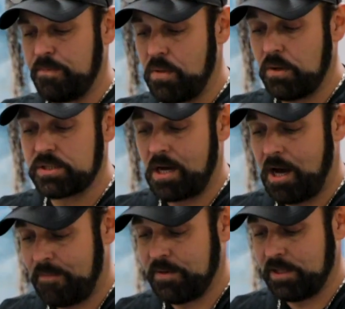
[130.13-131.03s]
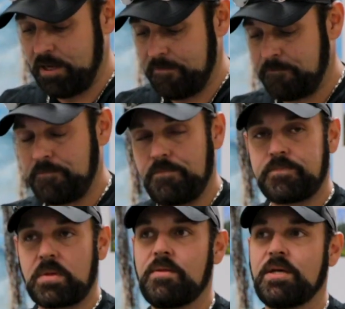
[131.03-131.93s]
Most commonly,
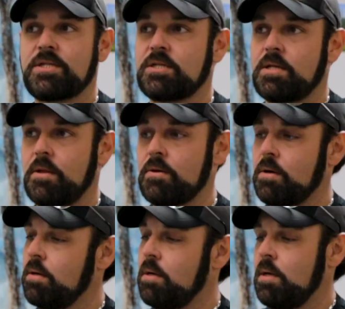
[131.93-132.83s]
this is another